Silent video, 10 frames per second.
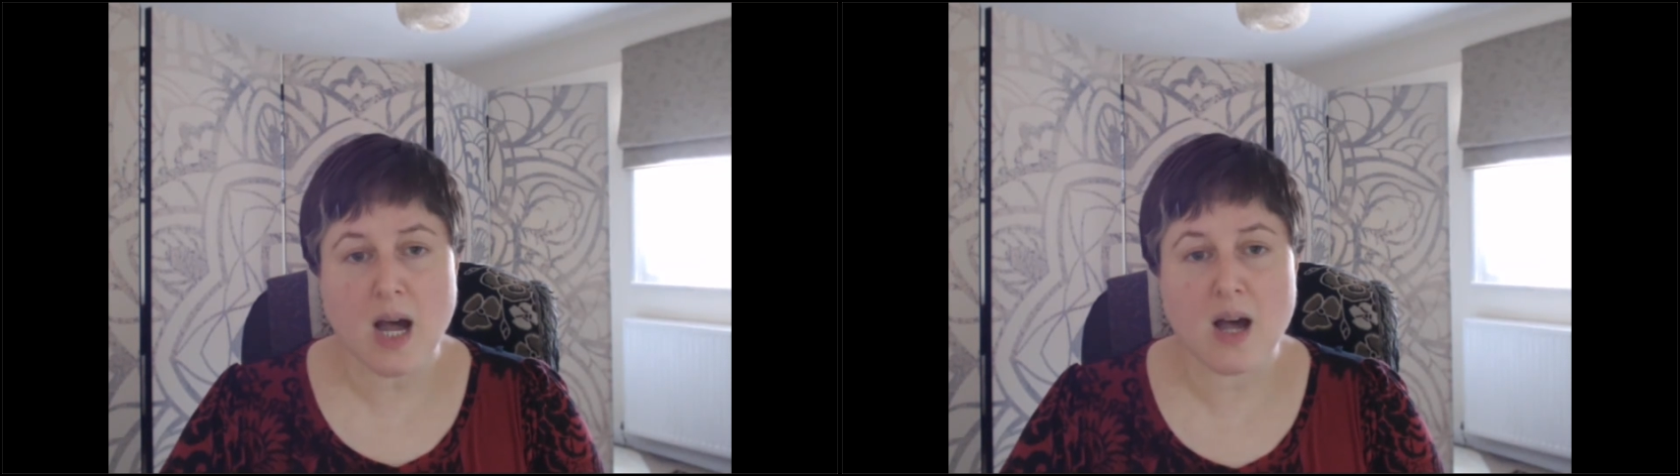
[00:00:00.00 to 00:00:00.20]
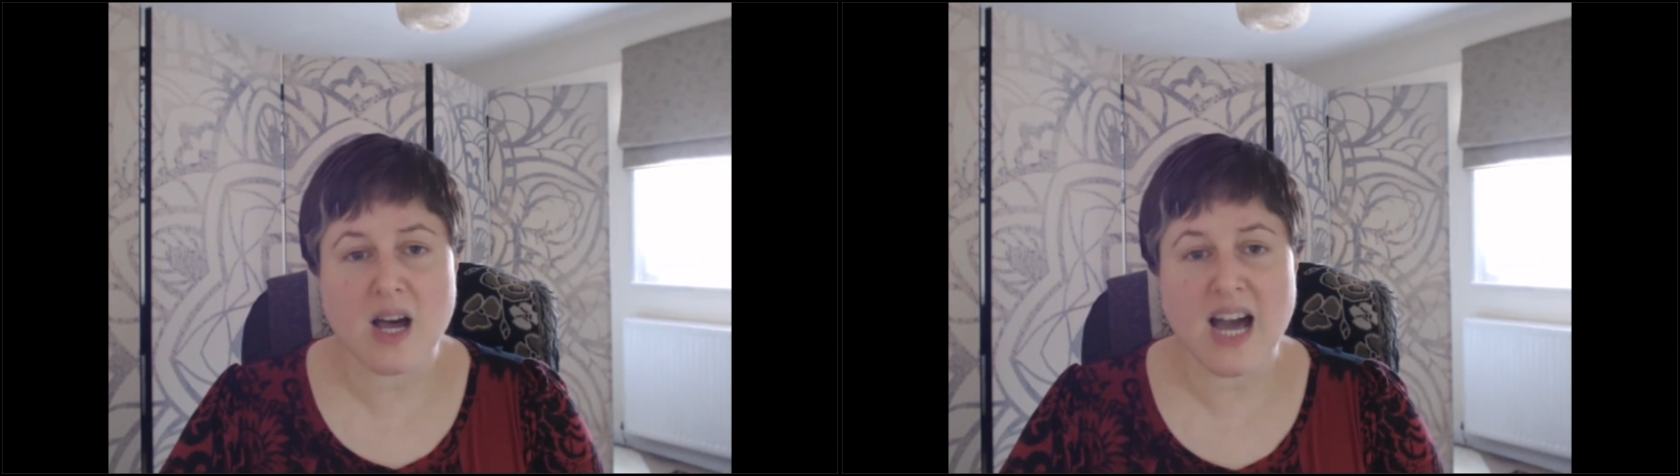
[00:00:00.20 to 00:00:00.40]

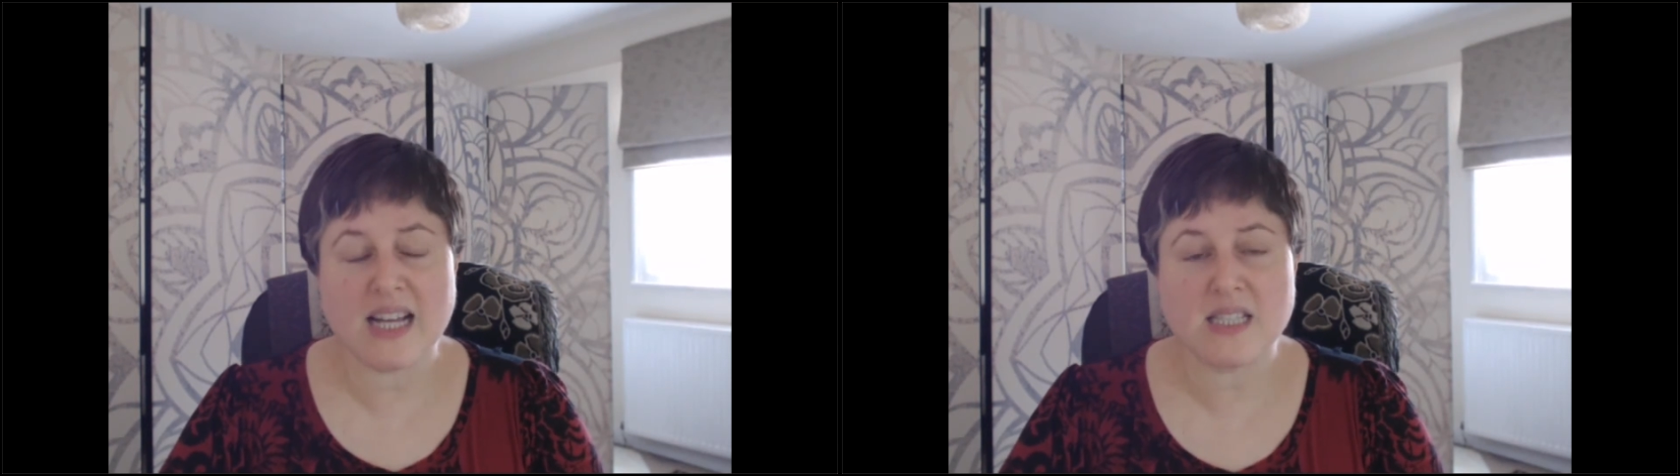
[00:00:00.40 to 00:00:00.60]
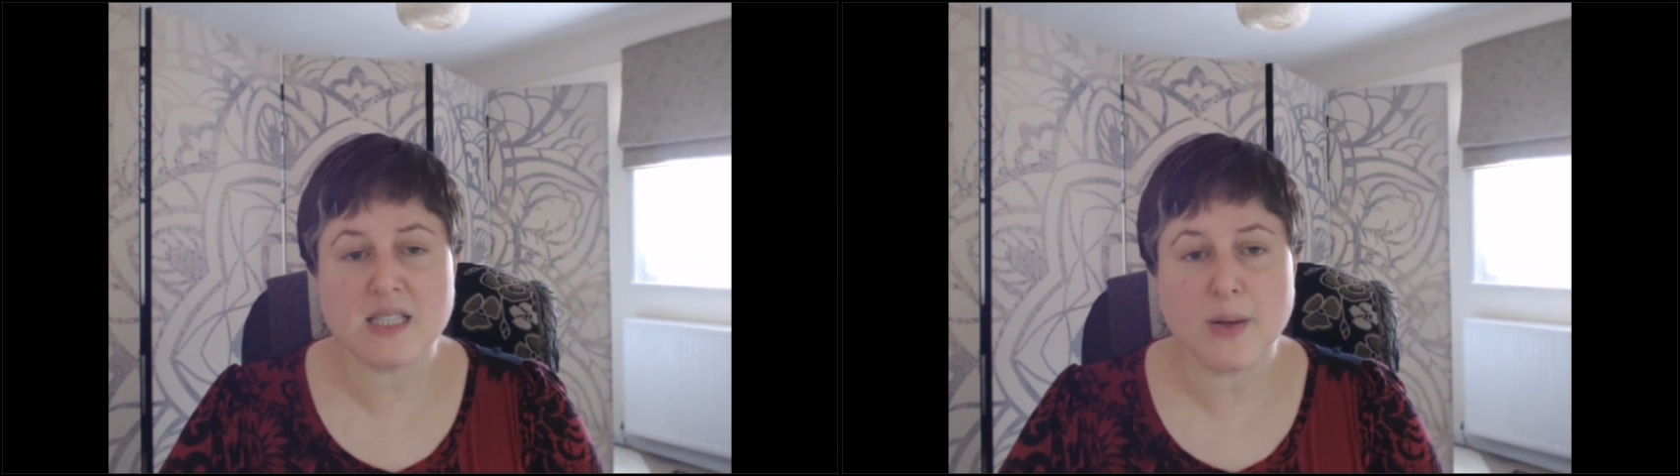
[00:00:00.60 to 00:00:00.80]

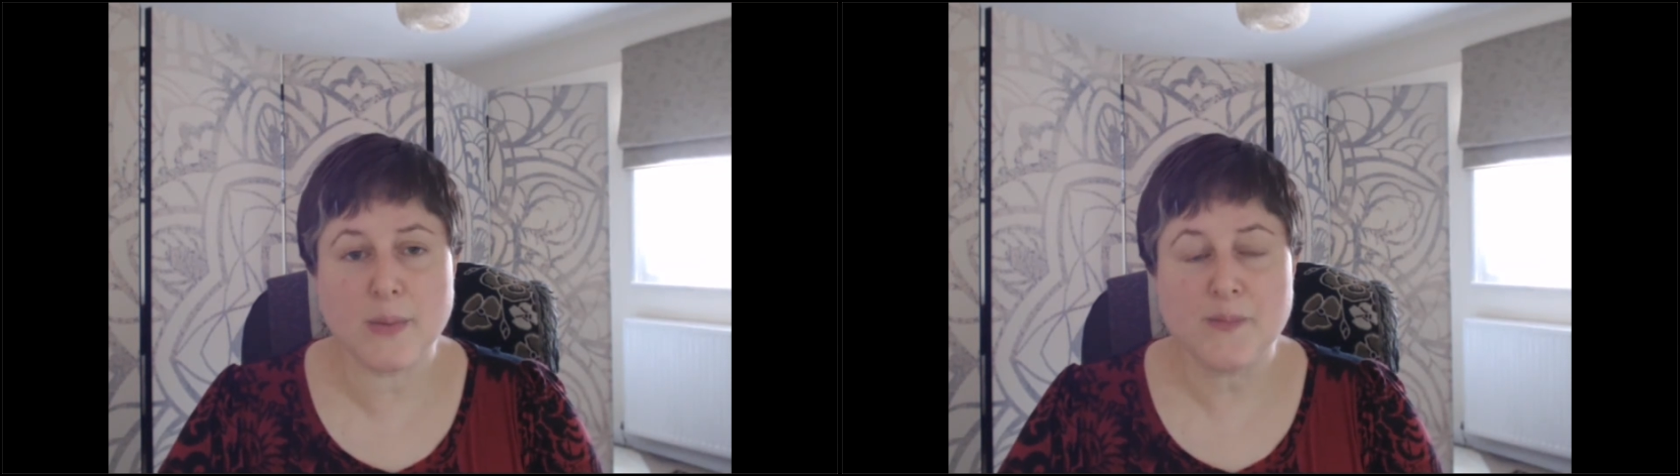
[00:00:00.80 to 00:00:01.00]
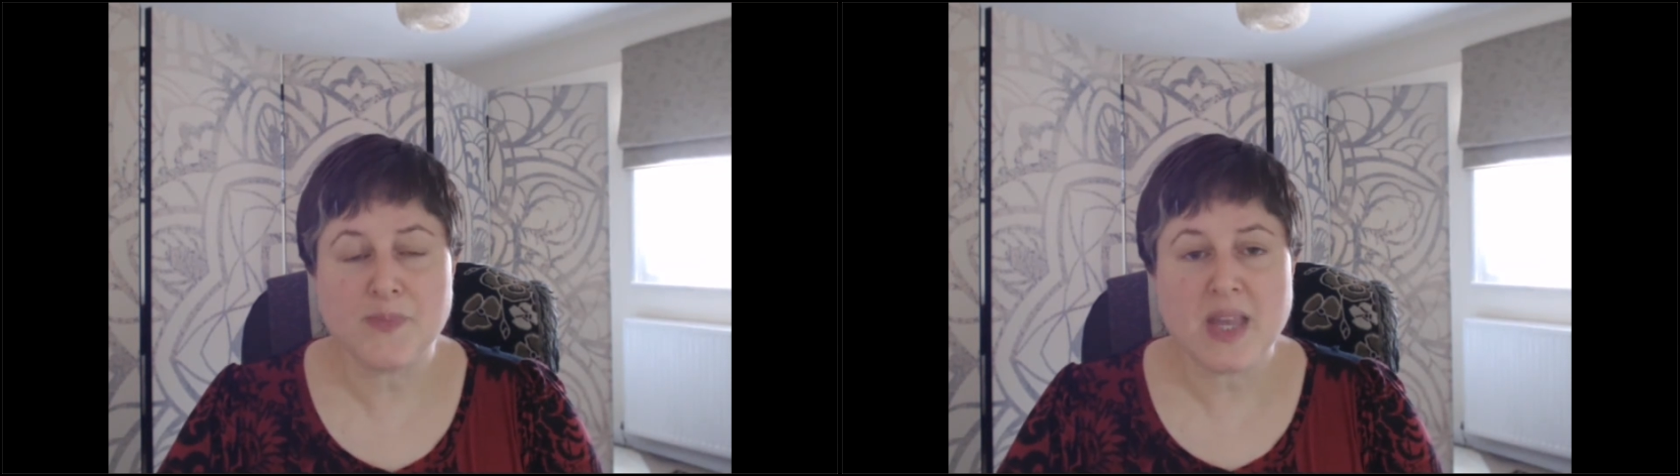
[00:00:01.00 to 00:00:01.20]
And
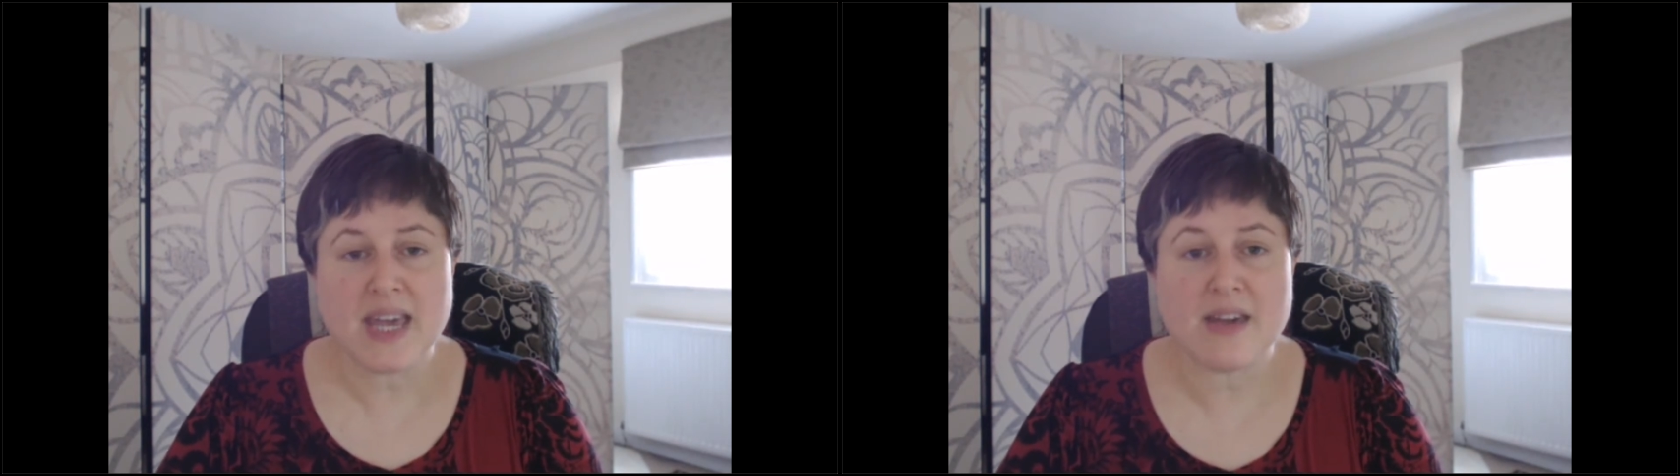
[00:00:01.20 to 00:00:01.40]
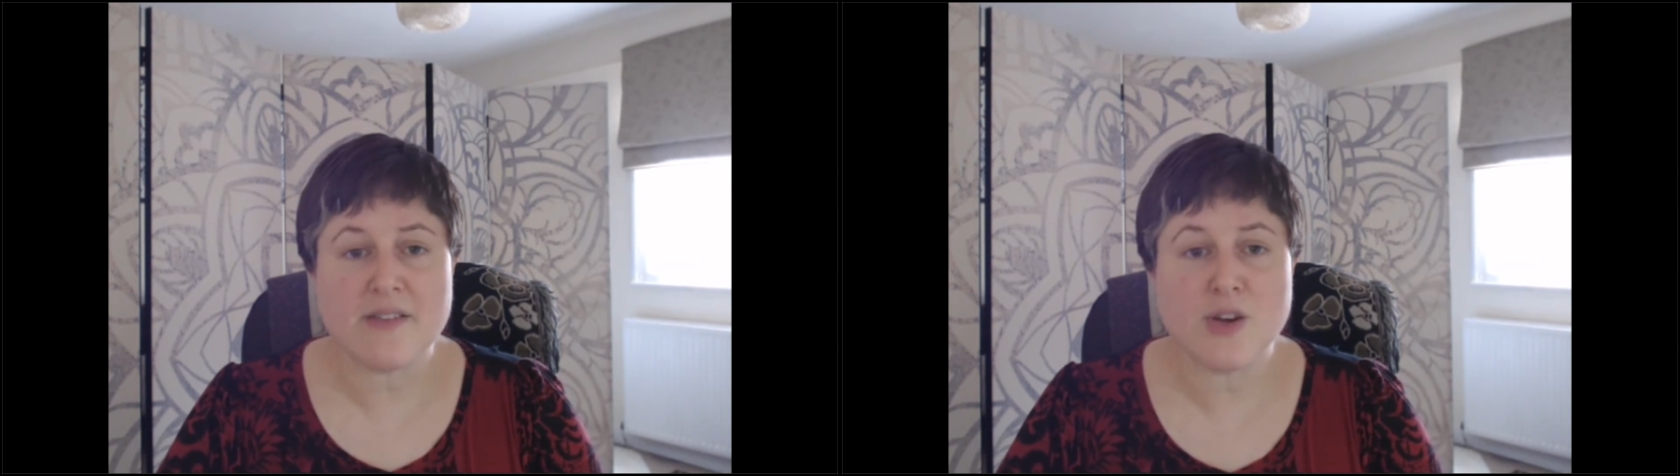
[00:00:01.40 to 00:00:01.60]
so
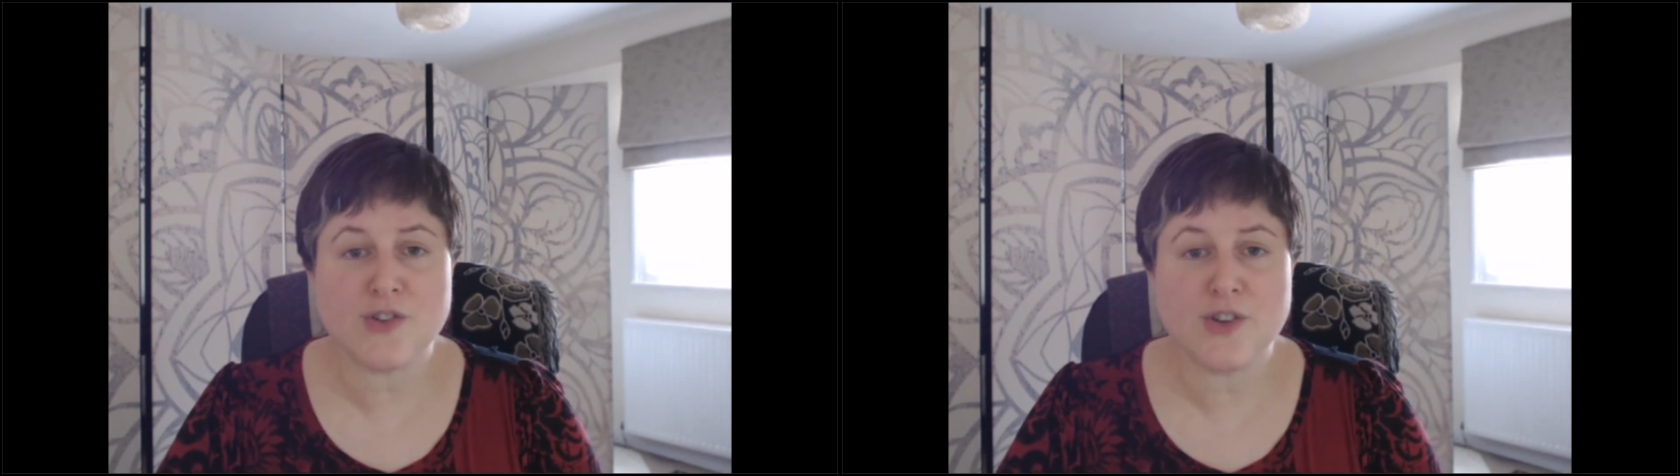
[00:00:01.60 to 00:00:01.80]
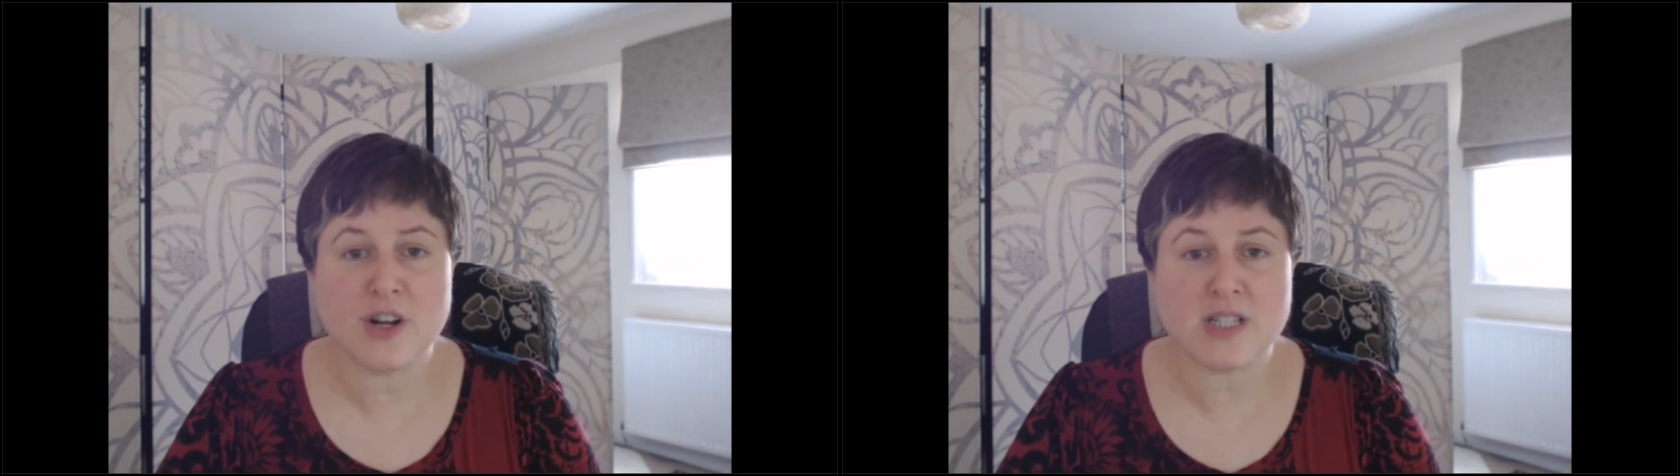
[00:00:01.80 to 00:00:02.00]
if you're
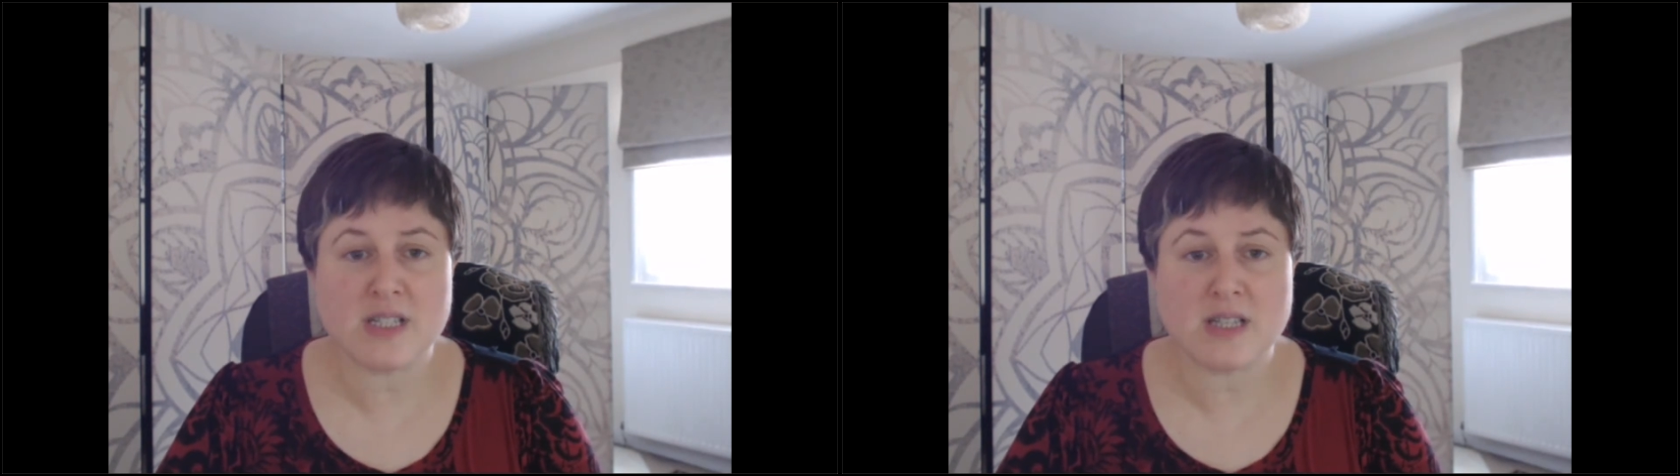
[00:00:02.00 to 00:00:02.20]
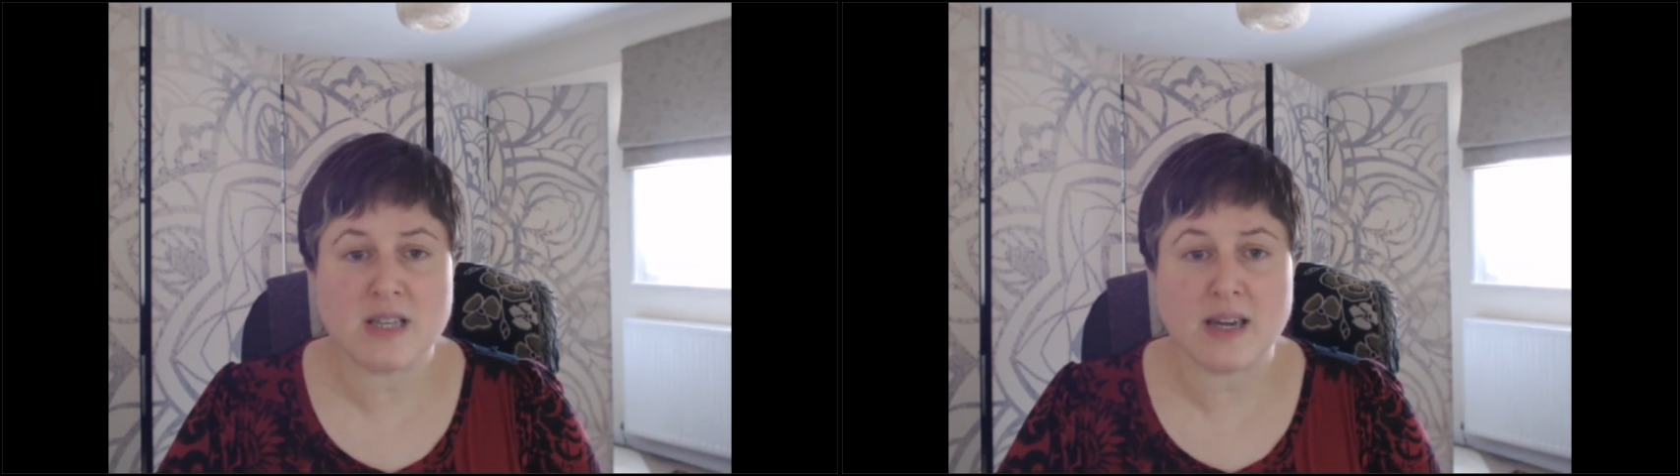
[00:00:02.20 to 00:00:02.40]
starting
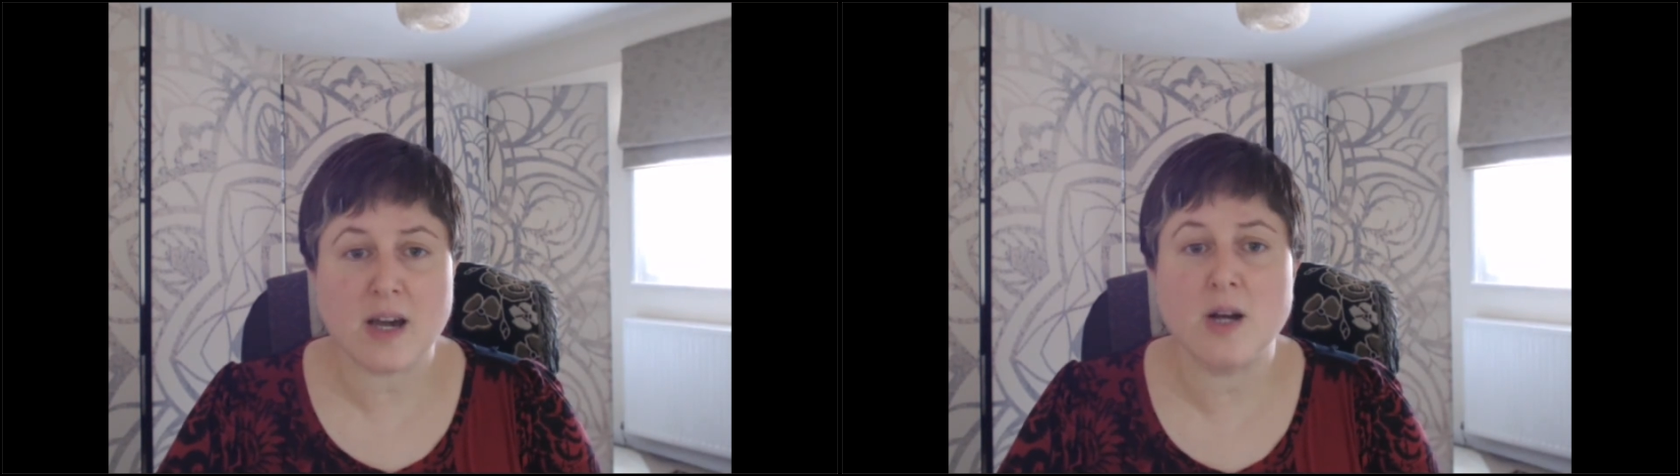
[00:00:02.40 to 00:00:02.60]
to think,